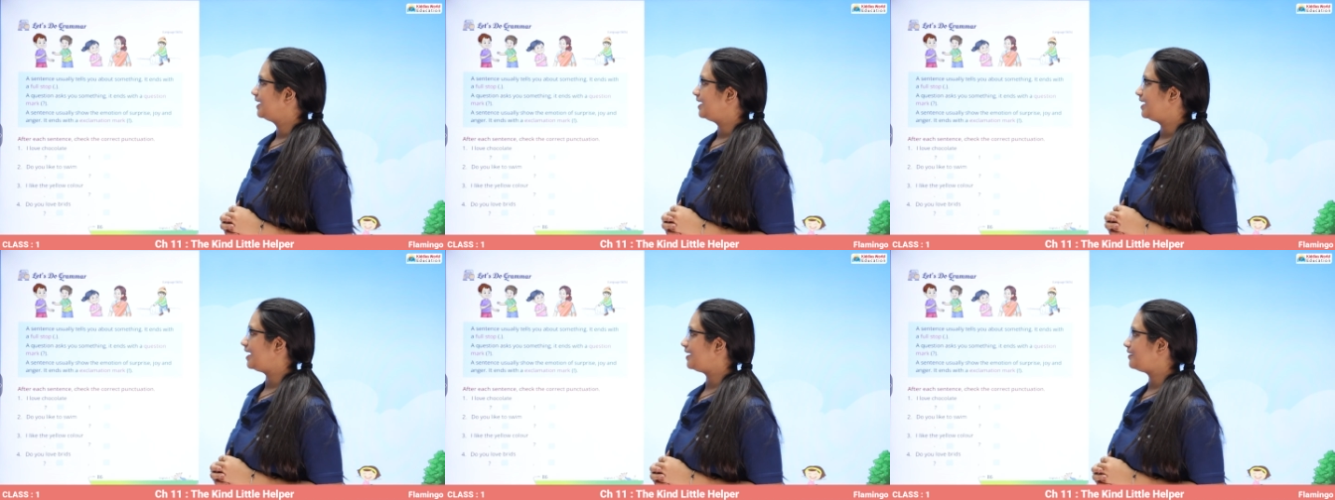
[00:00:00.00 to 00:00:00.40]

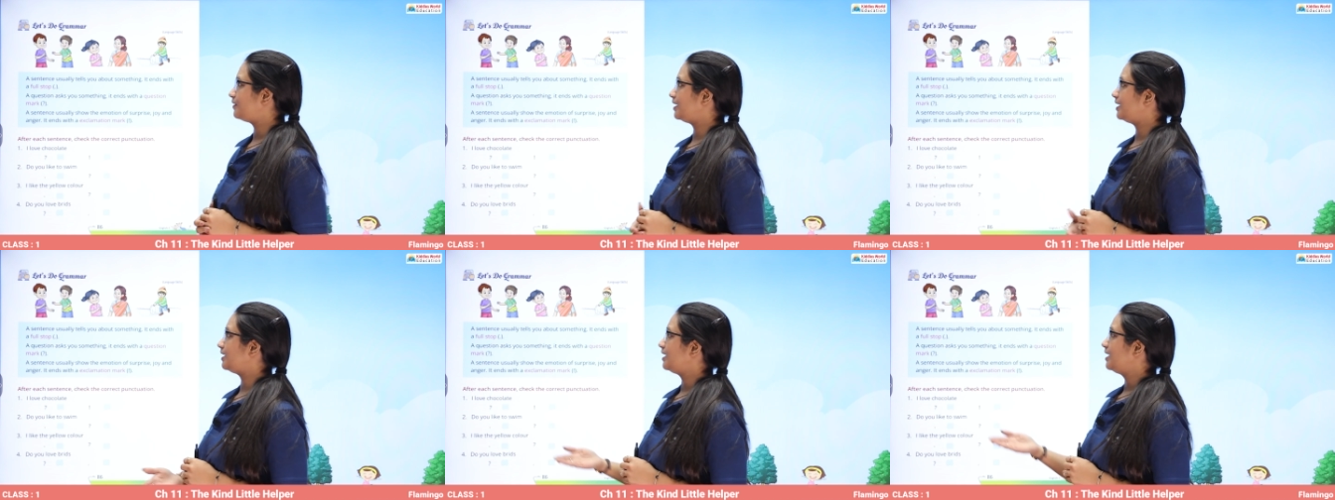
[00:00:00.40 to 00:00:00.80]

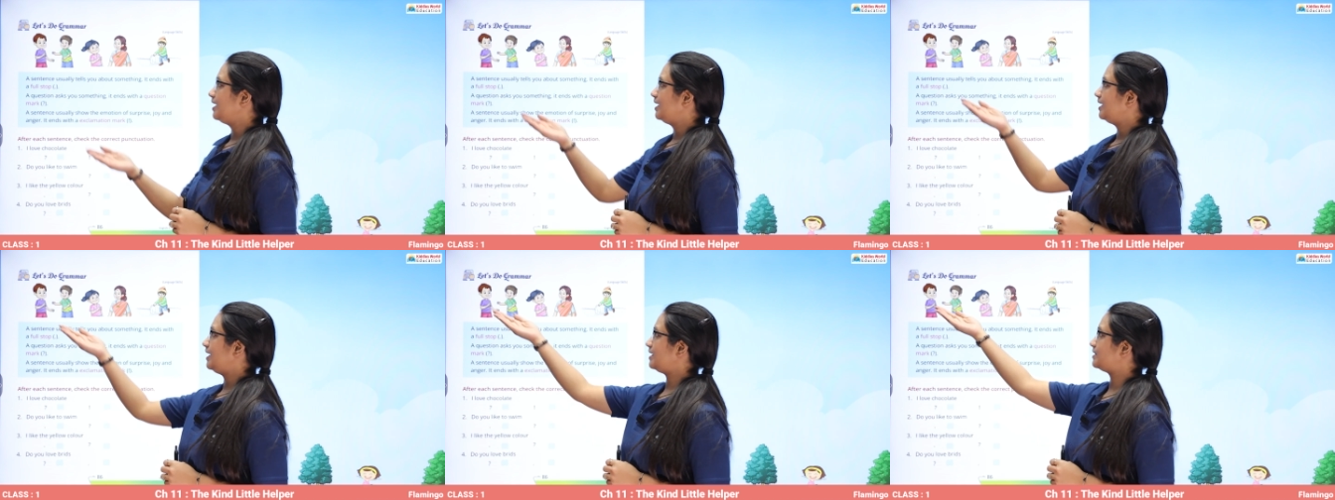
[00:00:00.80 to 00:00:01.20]
Herein,
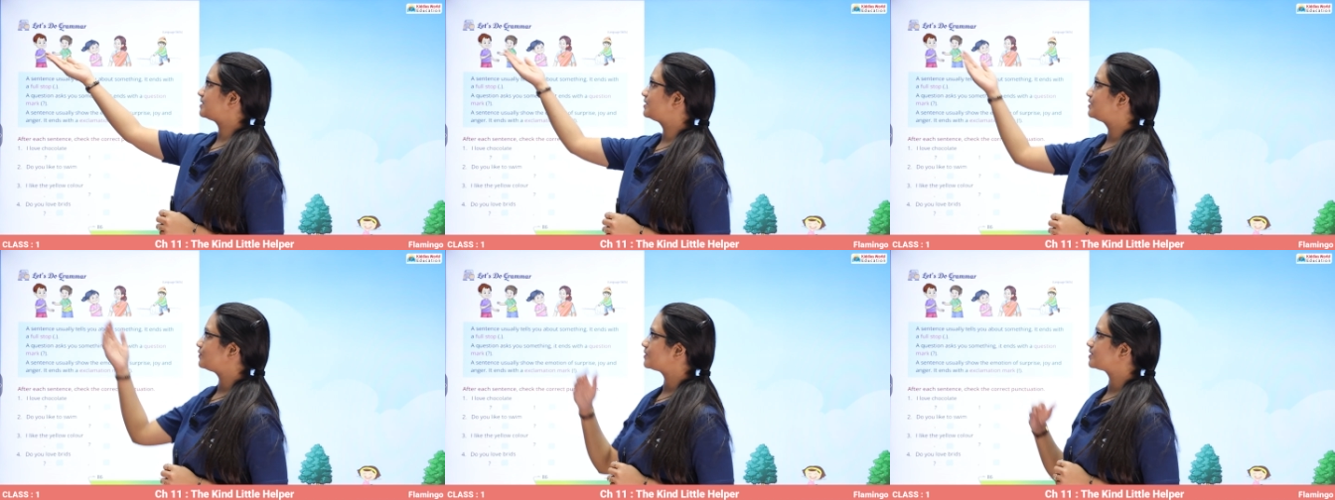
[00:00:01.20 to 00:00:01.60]

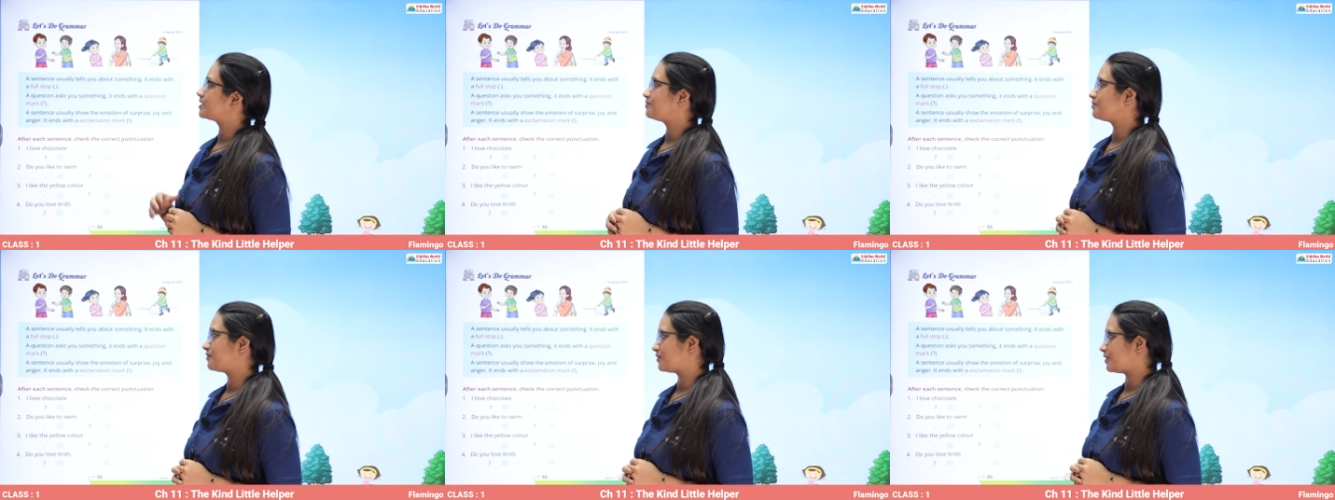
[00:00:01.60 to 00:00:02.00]
let's do
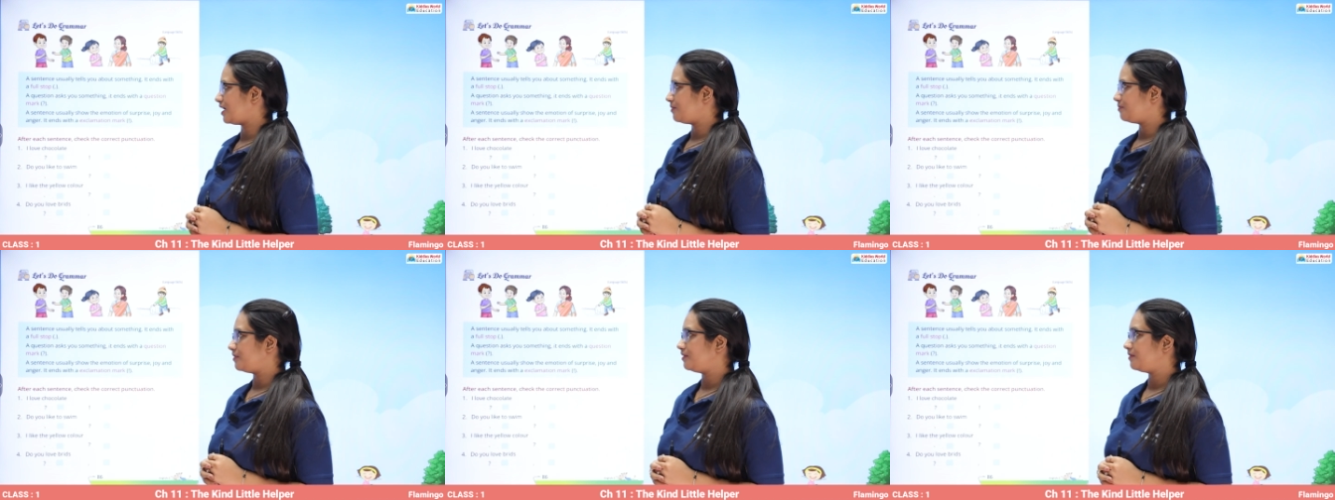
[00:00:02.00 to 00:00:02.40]
some
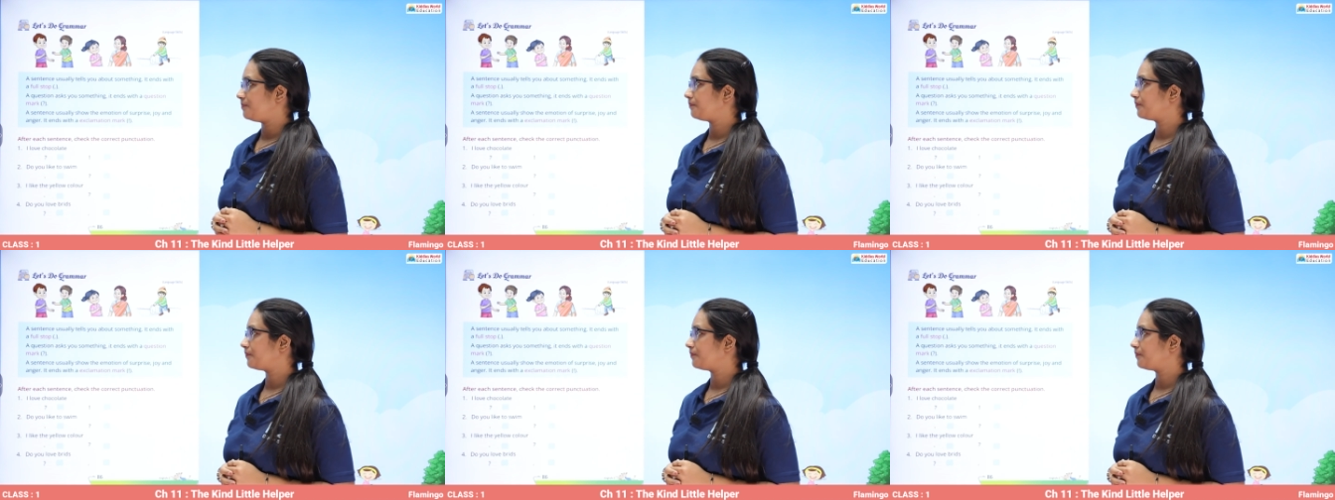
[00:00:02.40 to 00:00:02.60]
grammar.